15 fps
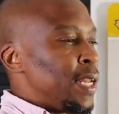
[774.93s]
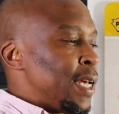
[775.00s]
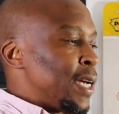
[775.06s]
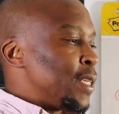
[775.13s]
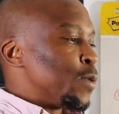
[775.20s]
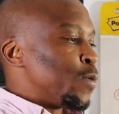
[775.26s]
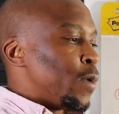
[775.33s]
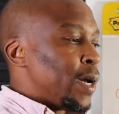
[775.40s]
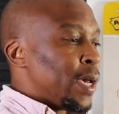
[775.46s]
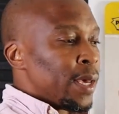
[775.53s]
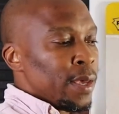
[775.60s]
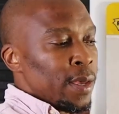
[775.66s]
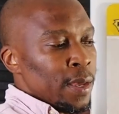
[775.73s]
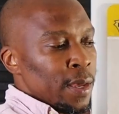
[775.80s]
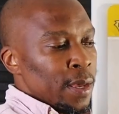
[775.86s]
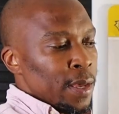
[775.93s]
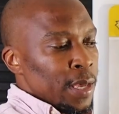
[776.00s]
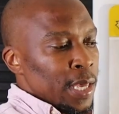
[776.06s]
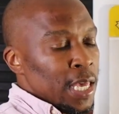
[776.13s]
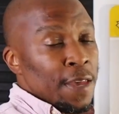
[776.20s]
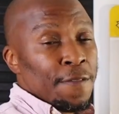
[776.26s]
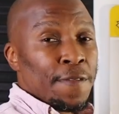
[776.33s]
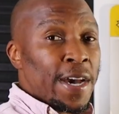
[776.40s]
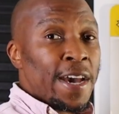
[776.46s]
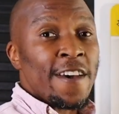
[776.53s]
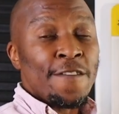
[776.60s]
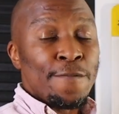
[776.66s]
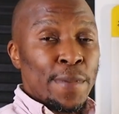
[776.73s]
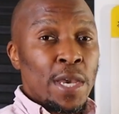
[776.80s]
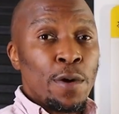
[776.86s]
And that is why, if I
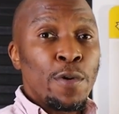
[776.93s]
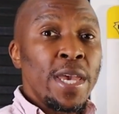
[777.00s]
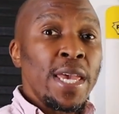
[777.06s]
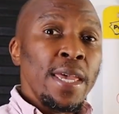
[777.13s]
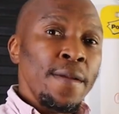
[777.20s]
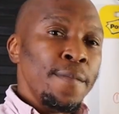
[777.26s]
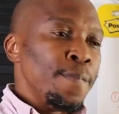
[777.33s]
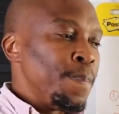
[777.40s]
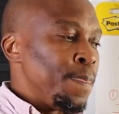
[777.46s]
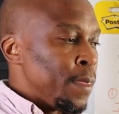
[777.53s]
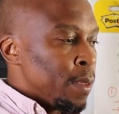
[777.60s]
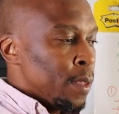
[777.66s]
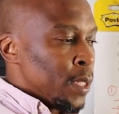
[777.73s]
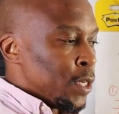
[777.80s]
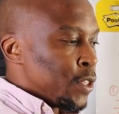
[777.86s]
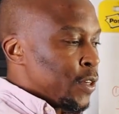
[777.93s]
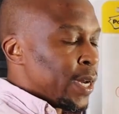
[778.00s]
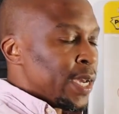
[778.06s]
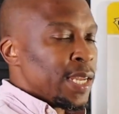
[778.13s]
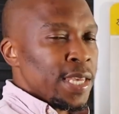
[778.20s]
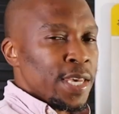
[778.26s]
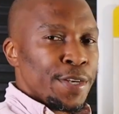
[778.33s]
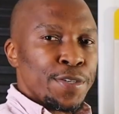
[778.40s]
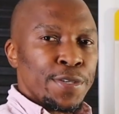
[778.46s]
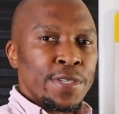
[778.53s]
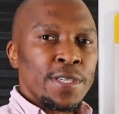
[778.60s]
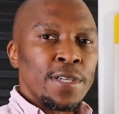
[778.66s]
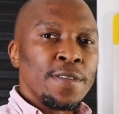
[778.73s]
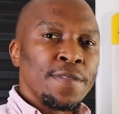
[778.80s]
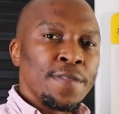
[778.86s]
have my way, try and get
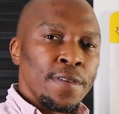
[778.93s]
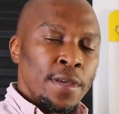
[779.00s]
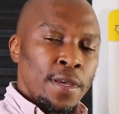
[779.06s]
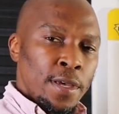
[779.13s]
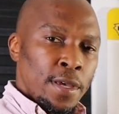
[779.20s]
yourself